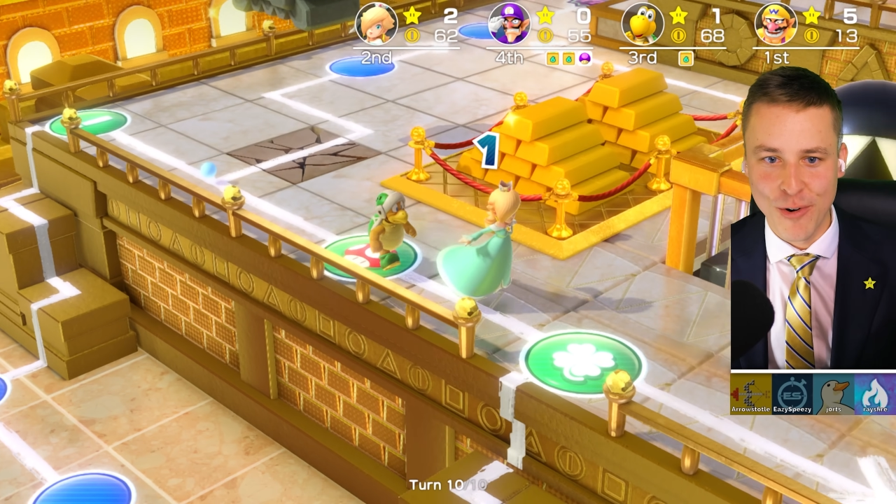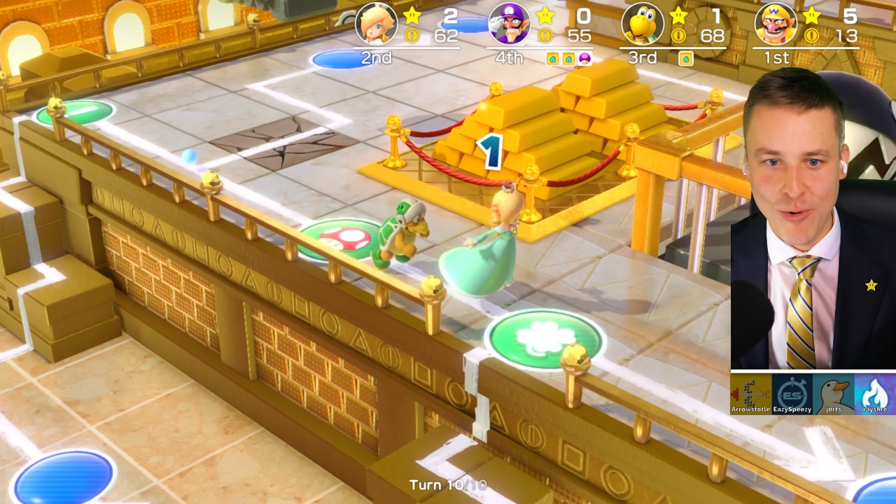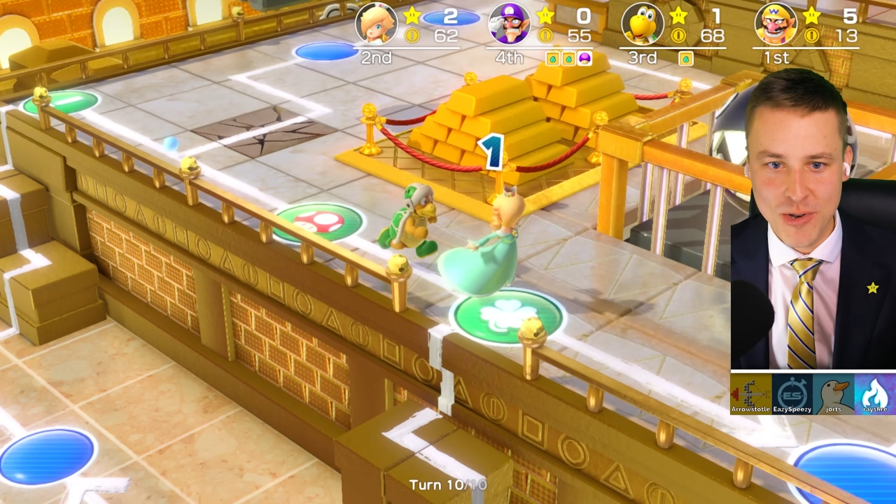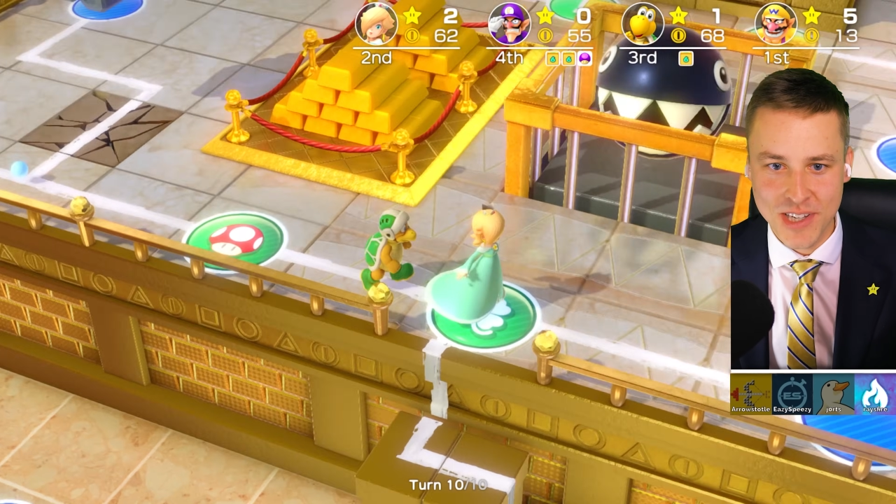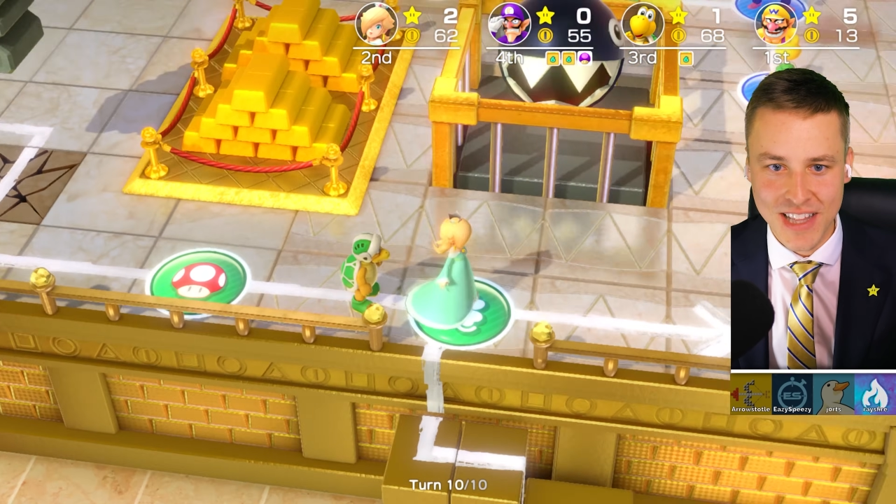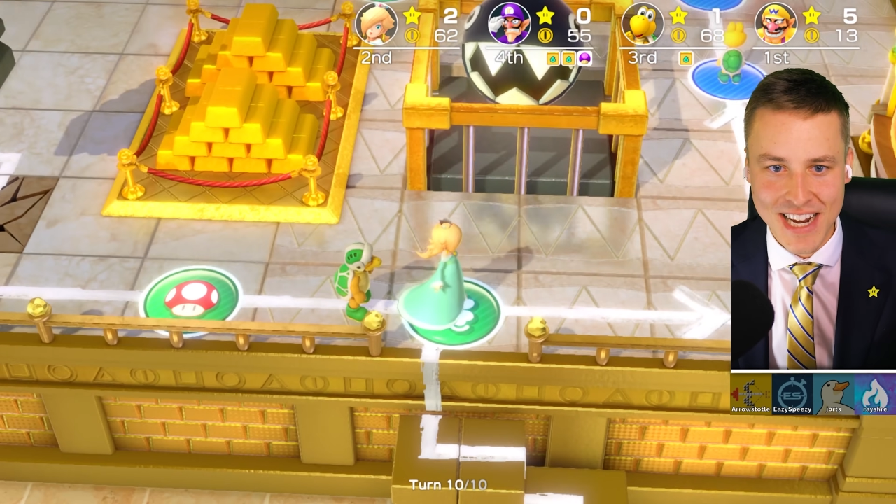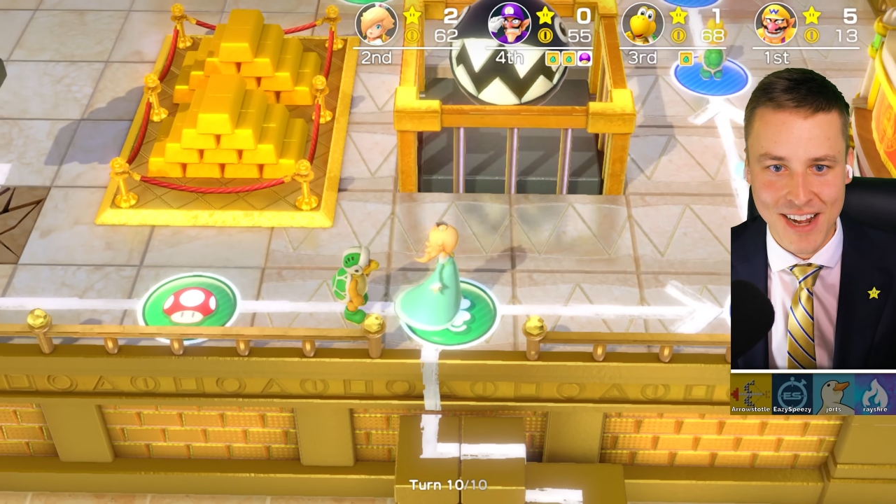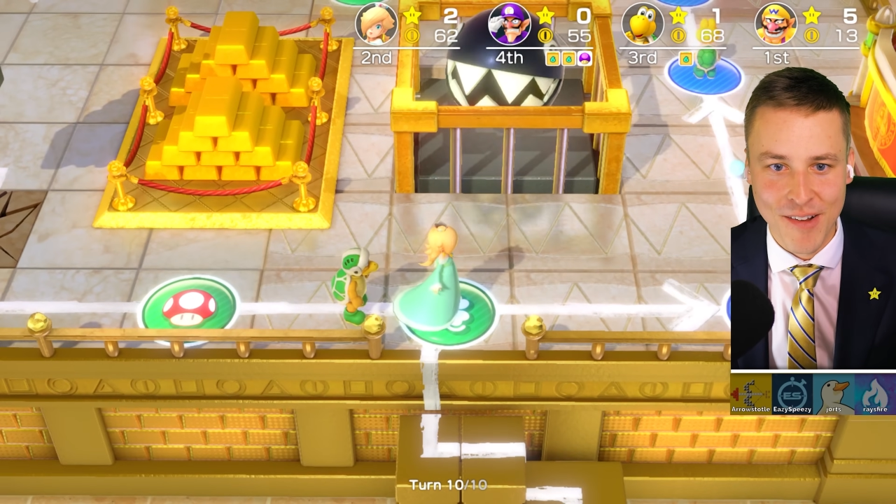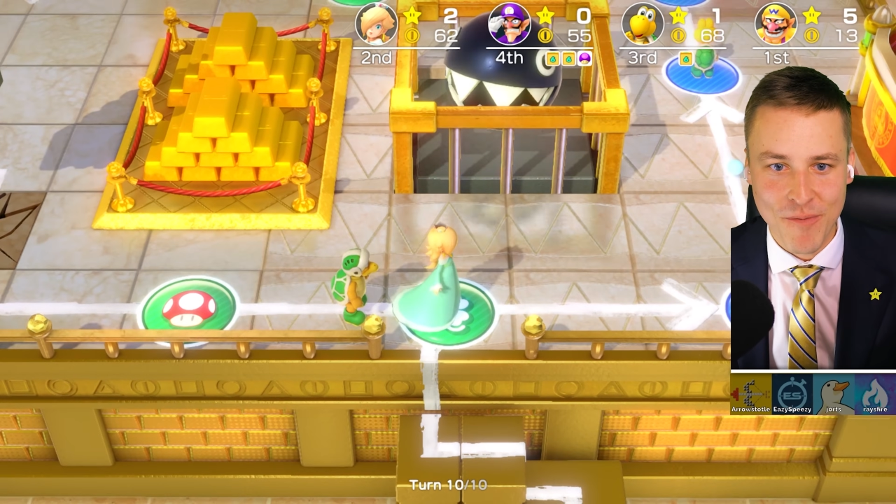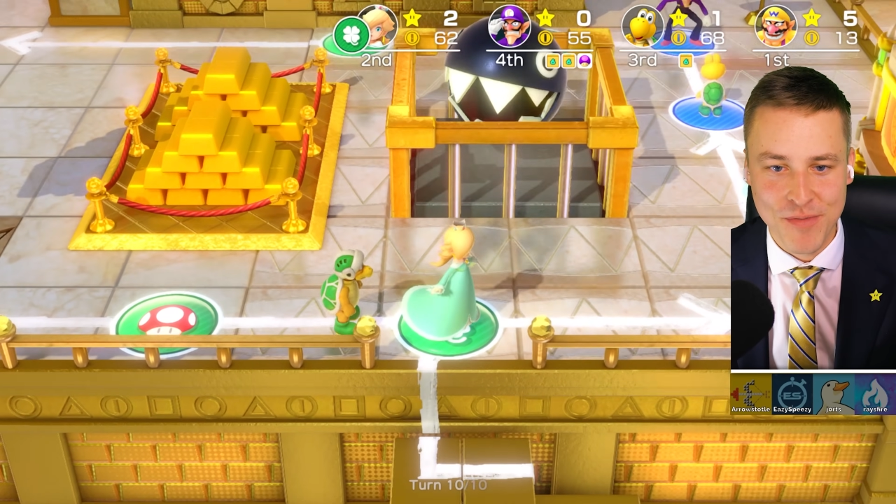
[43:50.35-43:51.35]
for
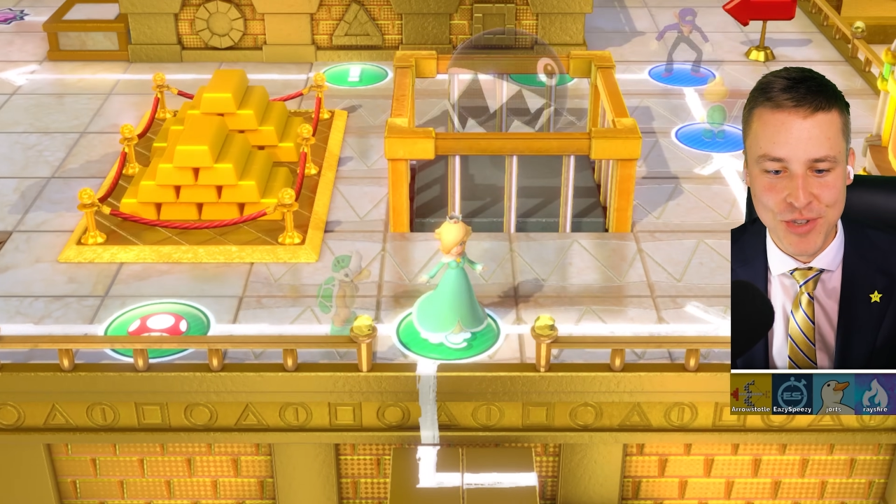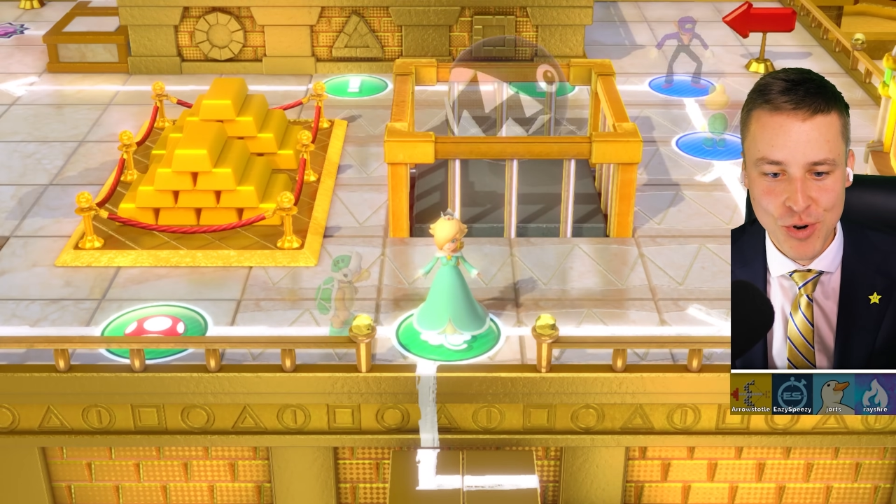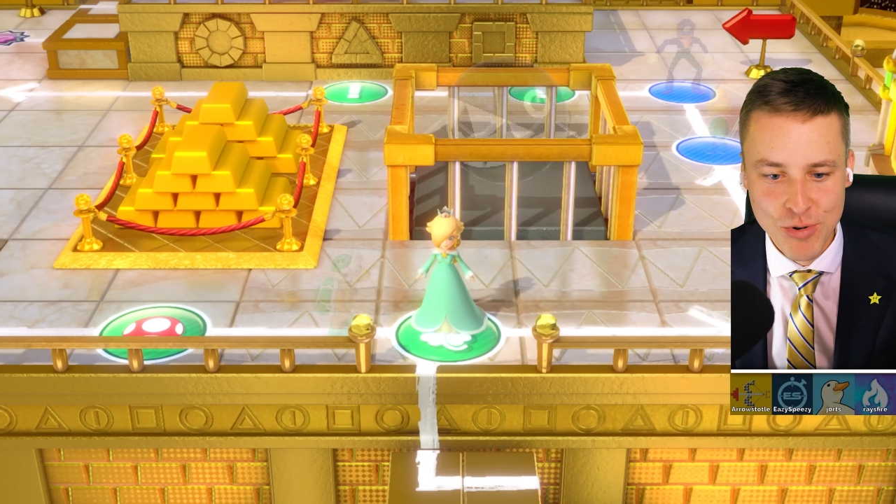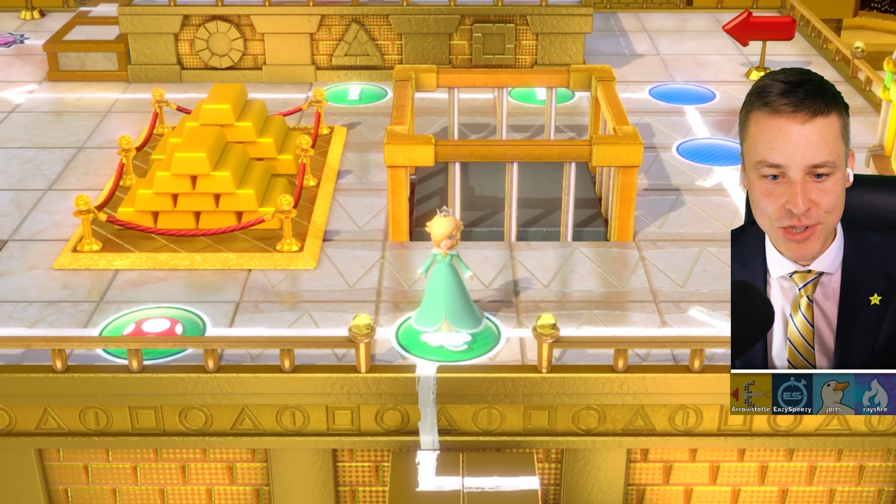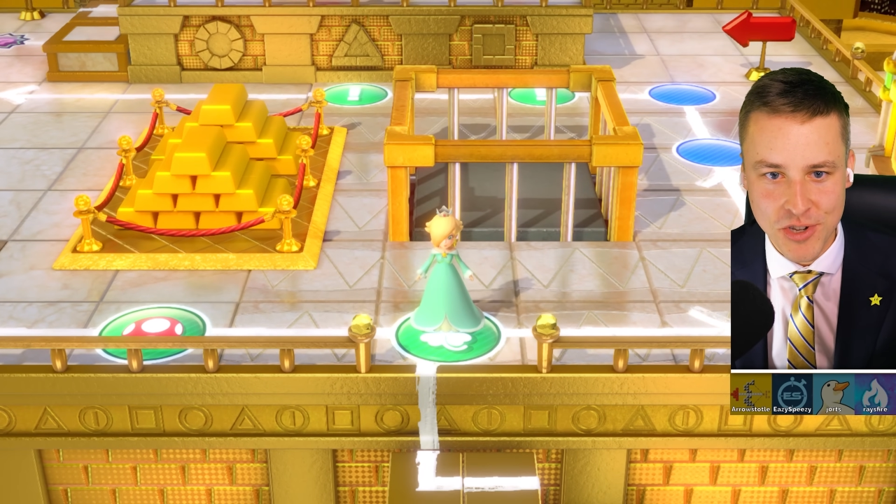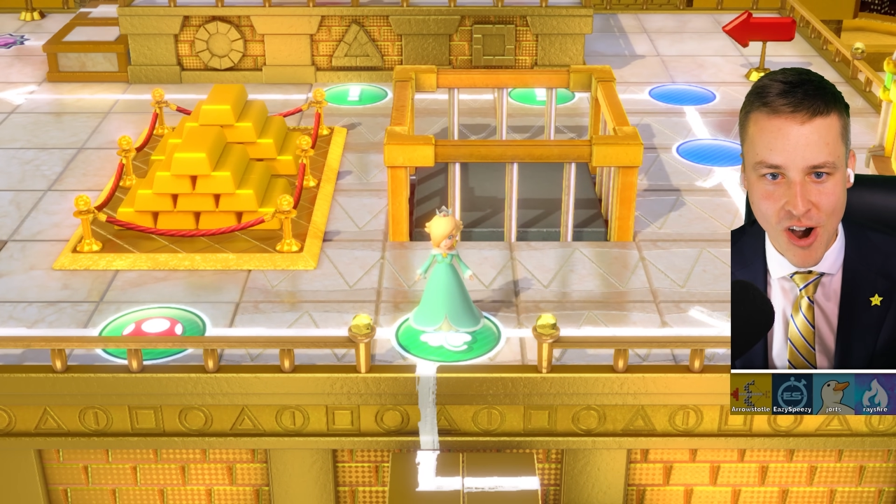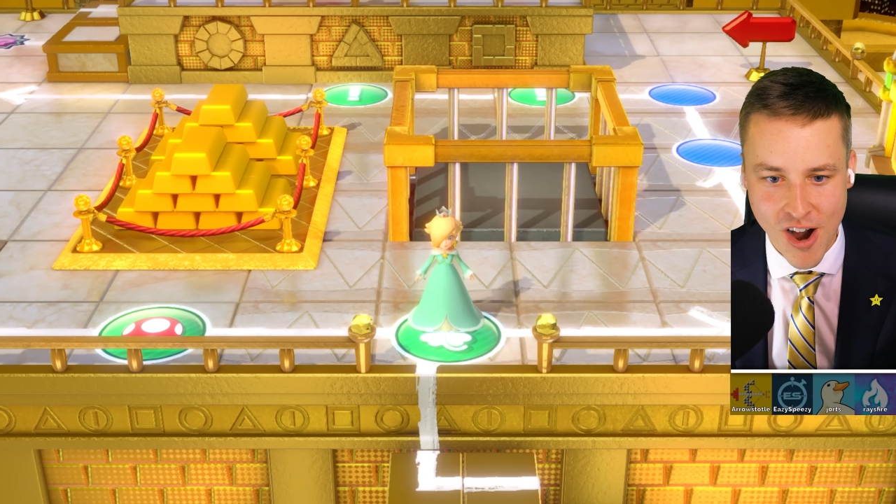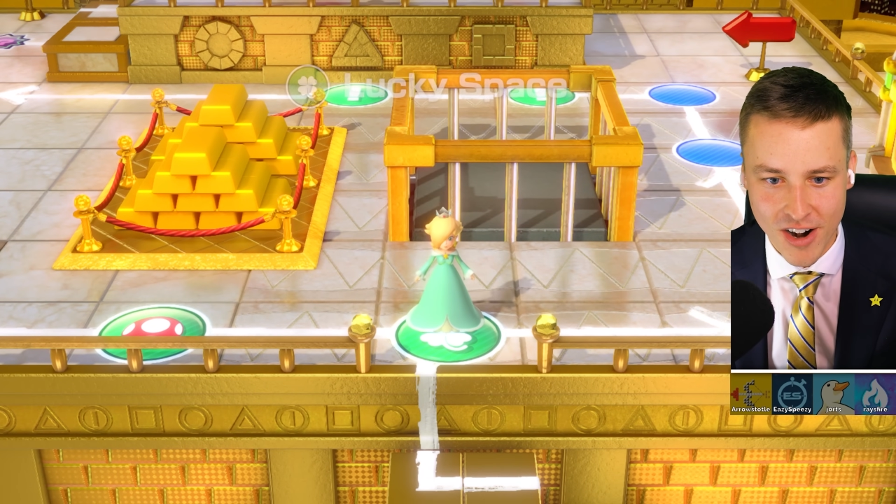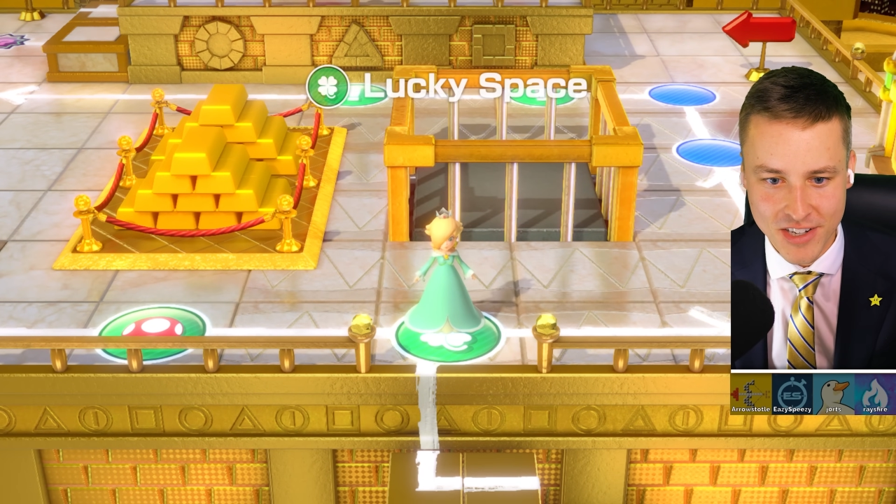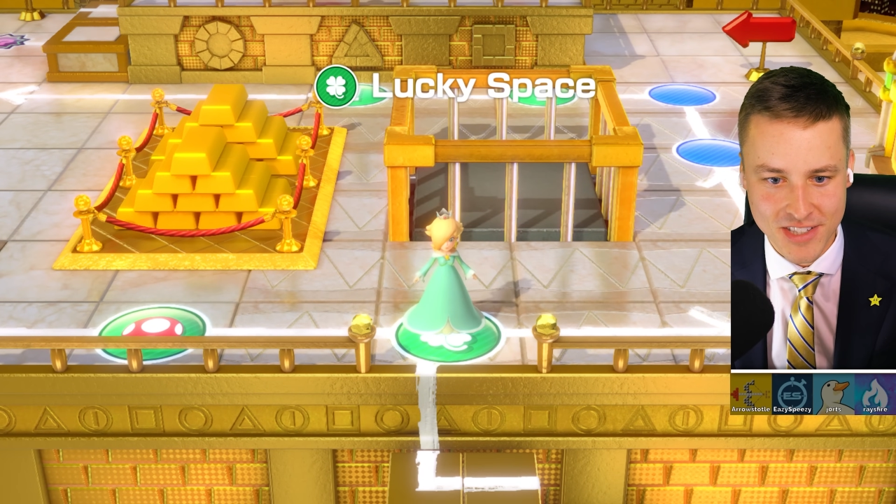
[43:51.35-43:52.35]
Rosalina. Two
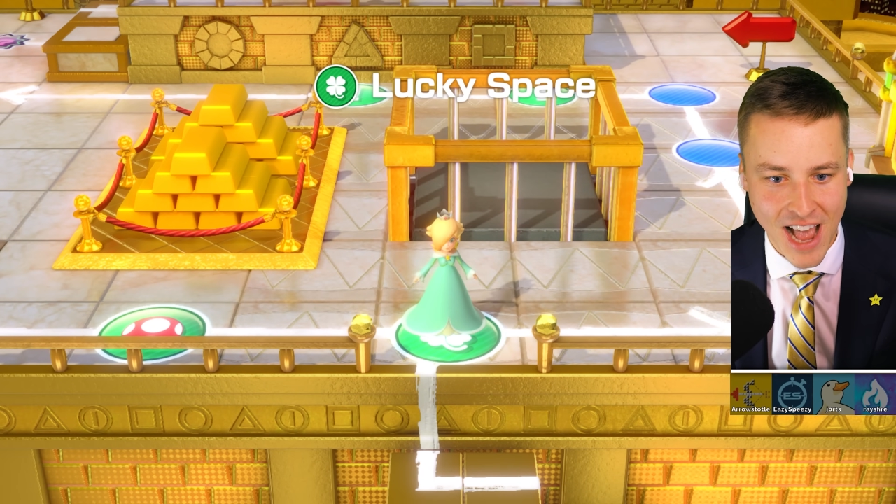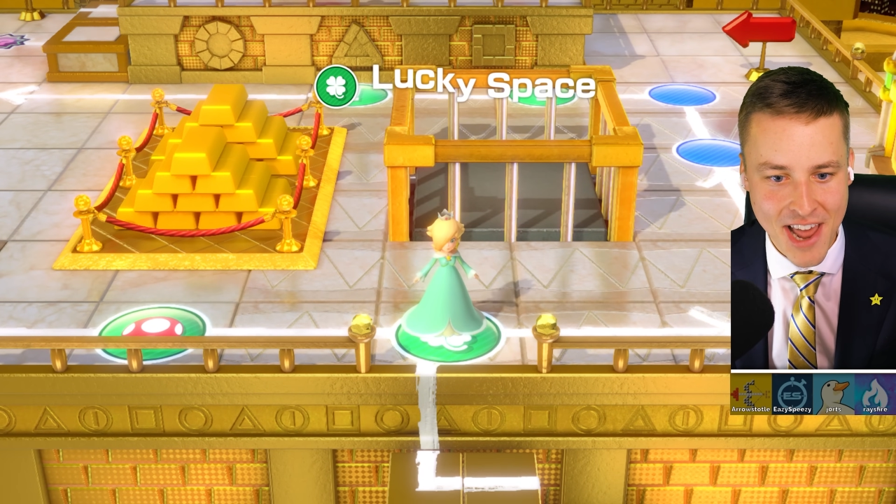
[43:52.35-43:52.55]
stars.